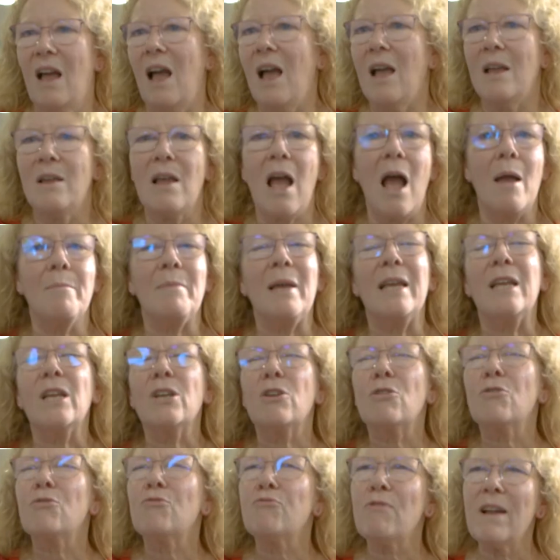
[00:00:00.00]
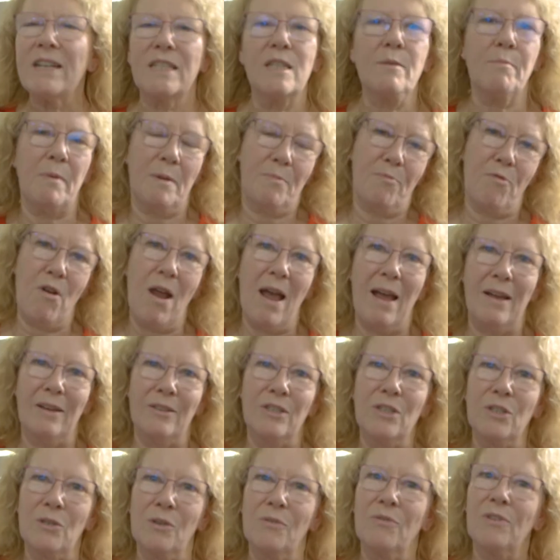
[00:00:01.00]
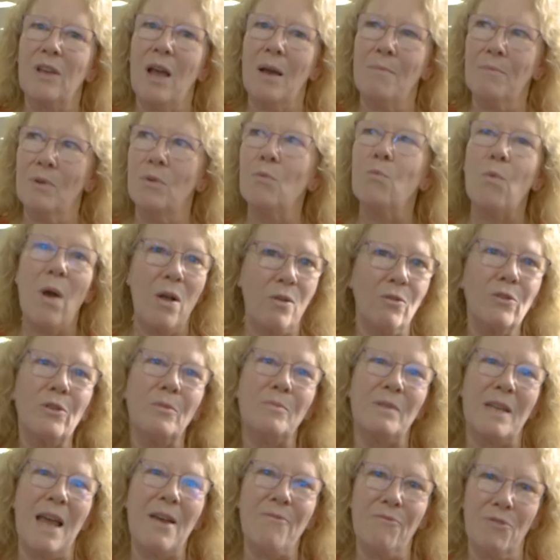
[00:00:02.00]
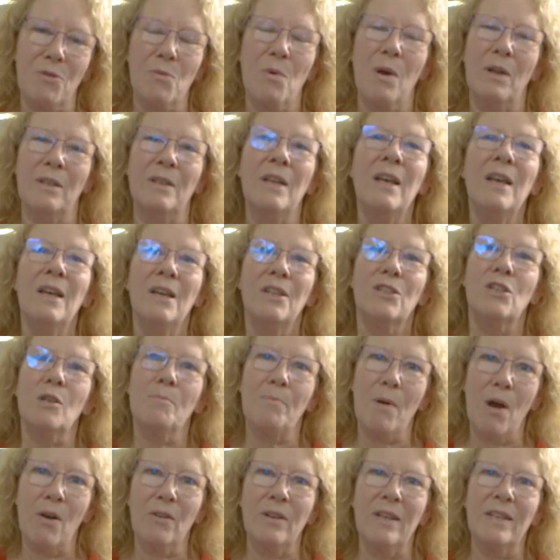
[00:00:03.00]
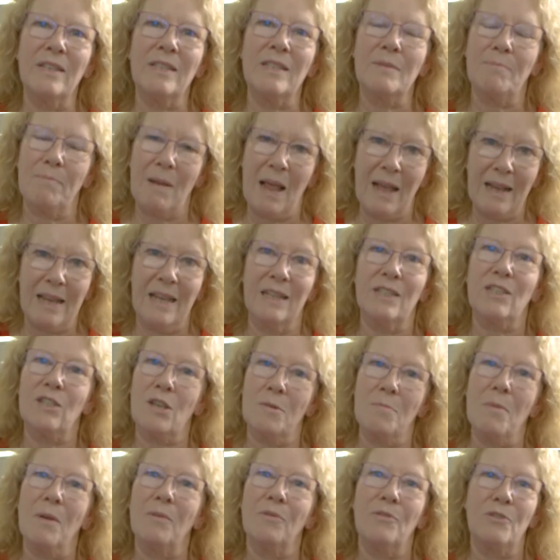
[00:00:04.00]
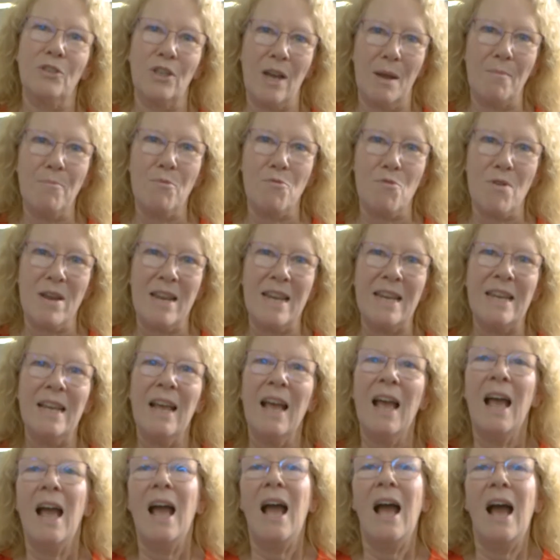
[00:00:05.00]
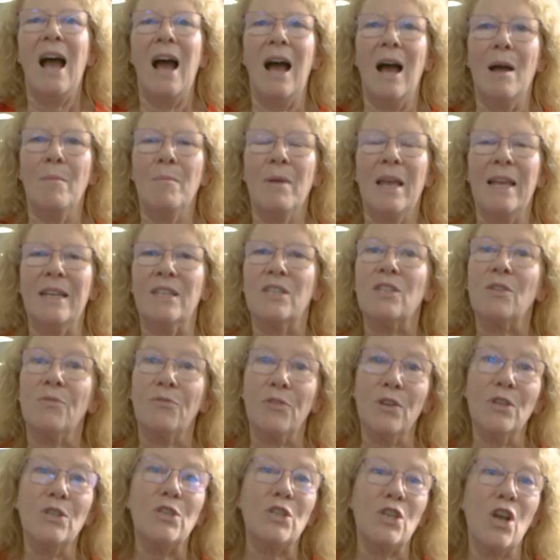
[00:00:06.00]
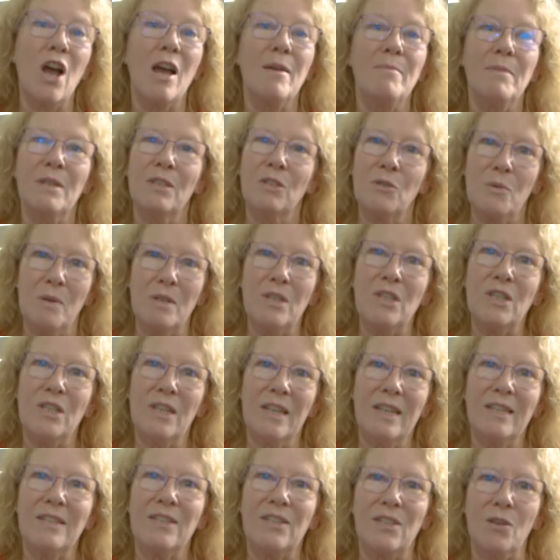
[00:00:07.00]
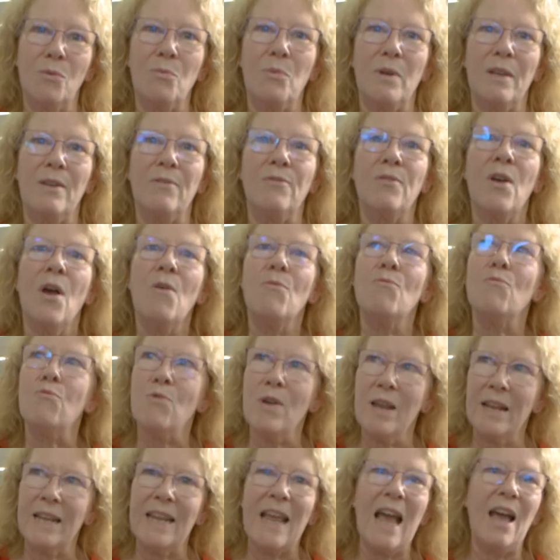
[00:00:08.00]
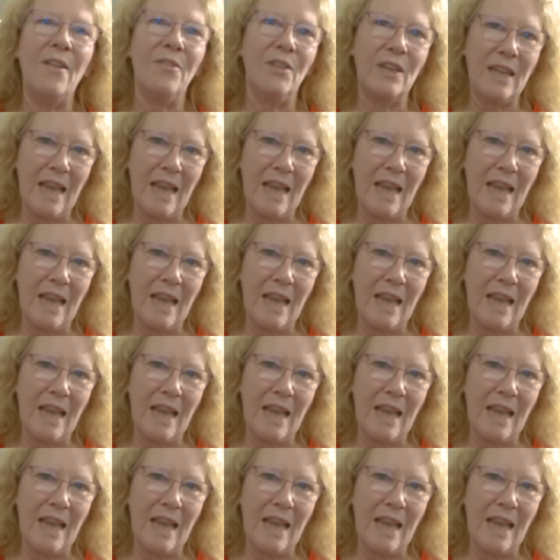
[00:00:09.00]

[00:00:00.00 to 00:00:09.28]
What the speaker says: I am incredibly proud to have come and welcomed everyone to Barnet's Black History Month Jamboree. It's the first time in 20 years that we've really had the